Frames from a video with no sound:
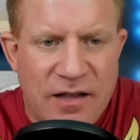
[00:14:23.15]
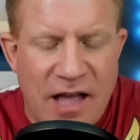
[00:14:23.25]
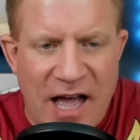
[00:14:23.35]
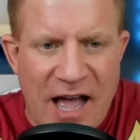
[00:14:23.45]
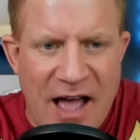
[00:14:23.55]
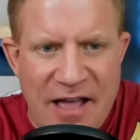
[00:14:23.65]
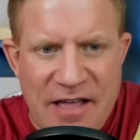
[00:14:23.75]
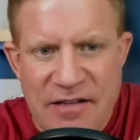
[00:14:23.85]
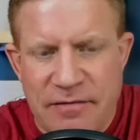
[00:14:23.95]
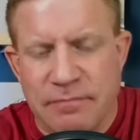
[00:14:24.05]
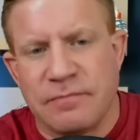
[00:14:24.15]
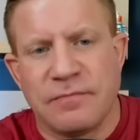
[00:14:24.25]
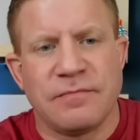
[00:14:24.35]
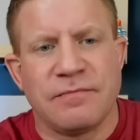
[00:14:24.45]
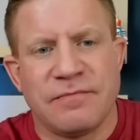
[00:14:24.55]
uh
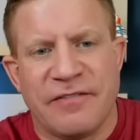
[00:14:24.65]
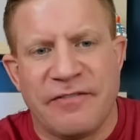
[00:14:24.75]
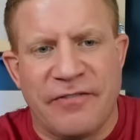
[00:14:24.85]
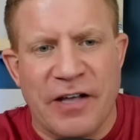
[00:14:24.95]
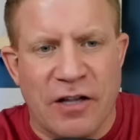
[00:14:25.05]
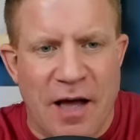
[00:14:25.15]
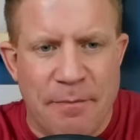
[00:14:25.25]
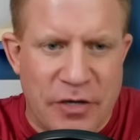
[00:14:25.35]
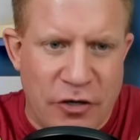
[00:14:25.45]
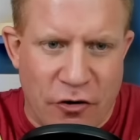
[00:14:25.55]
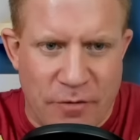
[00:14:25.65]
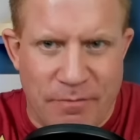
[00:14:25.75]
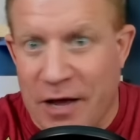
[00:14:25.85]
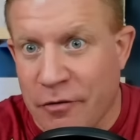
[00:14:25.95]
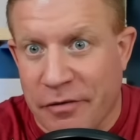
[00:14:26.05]
fill up your
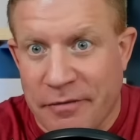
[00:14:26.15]
mouth.